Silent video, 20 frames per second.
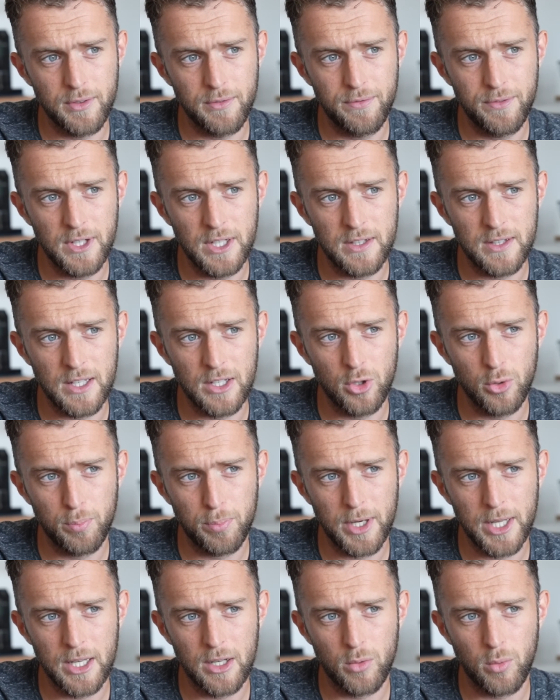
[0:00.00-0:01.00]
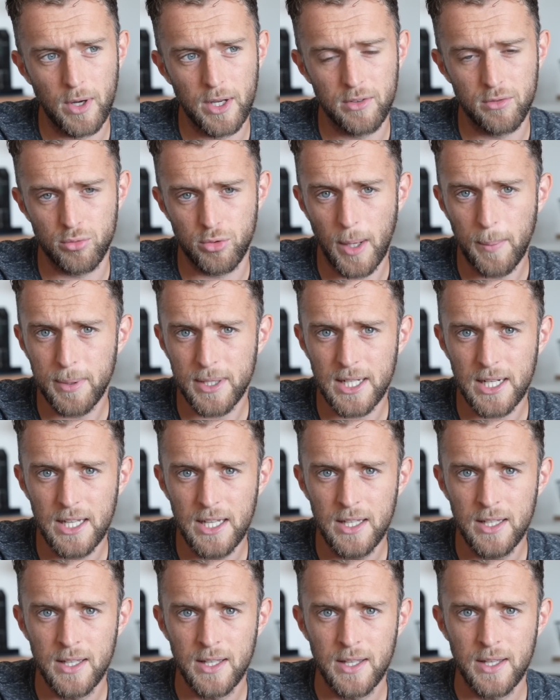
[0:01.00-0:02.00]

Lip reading: the feet and you play quite rapidly,